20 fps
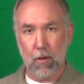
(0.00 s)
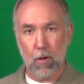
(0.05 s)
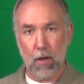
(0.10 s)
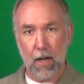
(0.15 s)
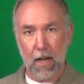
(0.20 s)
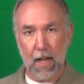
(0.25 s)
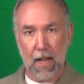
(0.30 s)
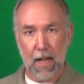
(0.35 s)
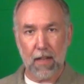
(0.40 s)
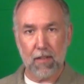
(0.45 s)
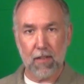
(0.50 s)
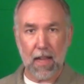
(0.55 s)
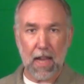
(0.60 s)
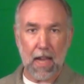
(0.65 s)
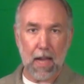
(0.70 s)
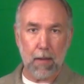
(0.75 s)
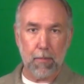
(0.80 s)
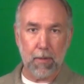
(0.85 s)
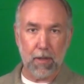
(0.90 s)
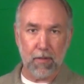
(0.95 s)
or has a
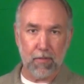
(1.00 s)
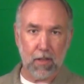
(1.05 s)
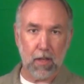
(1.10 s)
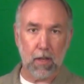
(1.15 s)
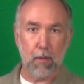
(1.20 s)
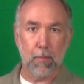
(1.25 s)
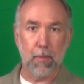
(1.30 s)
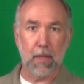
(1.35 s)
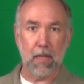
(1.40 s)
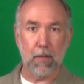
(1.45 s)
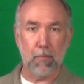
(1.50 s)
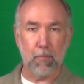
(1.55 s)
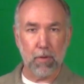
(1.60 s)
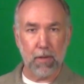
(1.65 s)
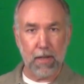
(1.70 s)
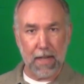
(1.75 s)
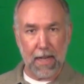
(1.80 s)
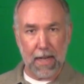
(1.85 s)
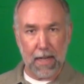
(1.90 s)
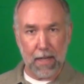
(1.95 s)
habit of coming and
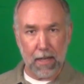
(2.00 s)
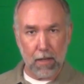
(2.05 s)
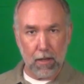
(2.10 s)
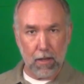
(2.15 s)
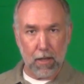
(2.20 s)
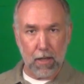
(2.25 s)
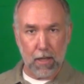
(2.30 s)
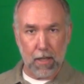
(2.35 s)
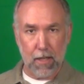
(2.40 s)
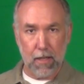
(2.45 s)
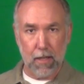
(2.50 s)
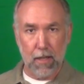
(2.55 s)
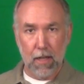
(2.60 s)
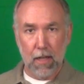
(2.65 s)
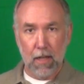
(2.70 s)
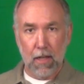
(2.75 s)
predating on